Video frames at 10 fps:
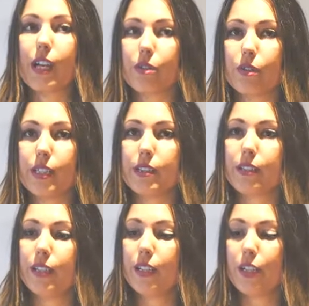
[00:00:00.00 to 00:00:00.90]
actually
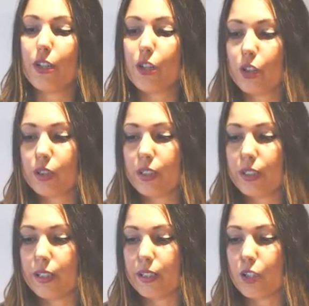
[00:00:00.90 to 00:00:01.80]
is not
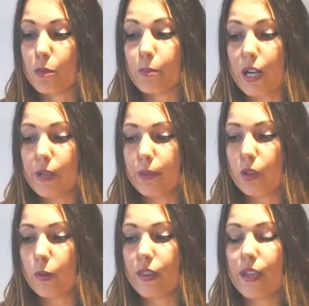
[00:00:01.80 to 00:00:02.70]
uh,
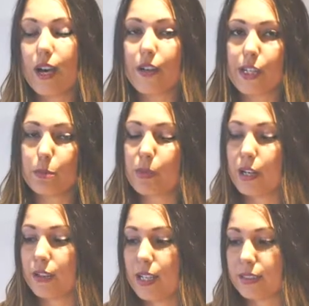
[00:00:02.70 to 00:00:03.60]
compatible with the arid
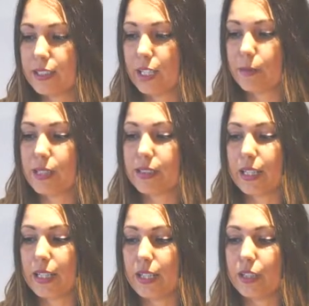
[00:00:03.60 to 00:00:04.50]
pario landscape and
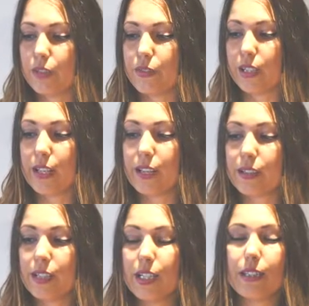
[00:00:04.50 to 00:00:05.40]
salinity of the
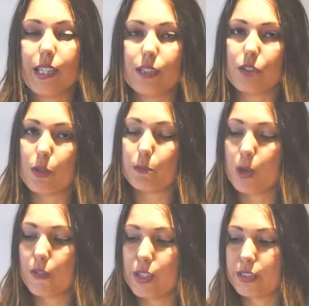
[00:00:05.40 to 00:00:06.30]
lake that some
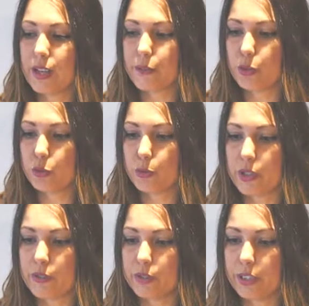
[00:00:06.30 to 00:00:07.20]
models have used
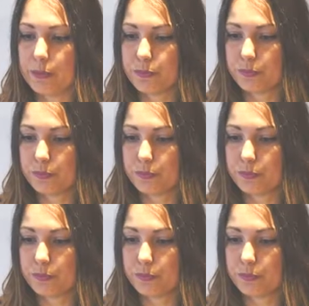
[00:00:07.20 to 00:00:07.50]
previously.